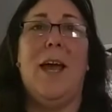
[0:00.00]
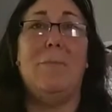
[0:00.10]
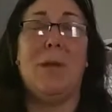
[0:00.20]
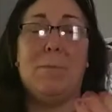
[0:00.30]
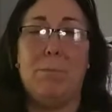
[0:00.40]

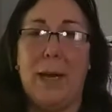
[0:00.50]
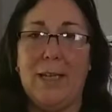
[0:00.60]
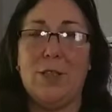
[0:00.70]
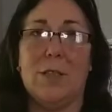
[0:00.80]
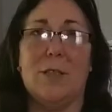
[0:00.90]
and being
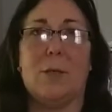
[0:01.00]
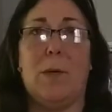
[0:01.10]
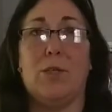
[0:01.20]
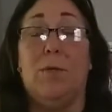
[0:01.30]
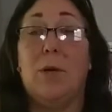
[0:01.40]
patient,
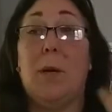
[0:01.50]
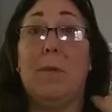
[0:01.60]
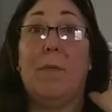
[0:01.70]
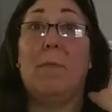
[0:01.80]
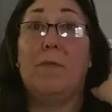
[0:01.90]
especially if you're
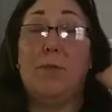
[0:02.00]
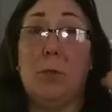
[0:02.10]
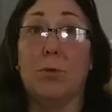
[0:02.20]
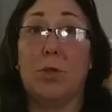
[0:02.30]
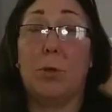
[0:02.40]
coming from a
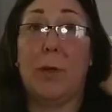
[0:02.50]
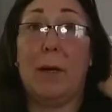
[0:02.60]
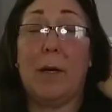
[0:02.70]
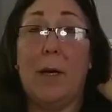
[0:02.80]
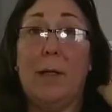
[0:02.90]
super short
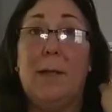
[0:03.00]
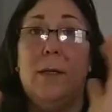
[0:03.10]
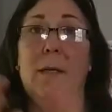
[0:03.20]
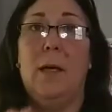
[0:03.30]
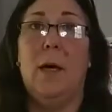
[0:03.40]
haircut,
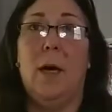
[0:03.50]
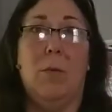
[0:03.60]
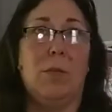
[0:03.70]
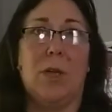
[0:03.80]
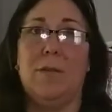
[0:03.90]

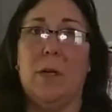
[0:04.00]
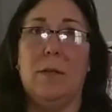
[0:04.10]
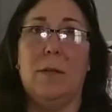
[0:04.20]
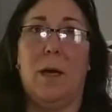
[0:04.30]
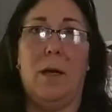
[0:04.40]
which I've
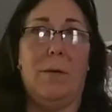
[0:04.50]
done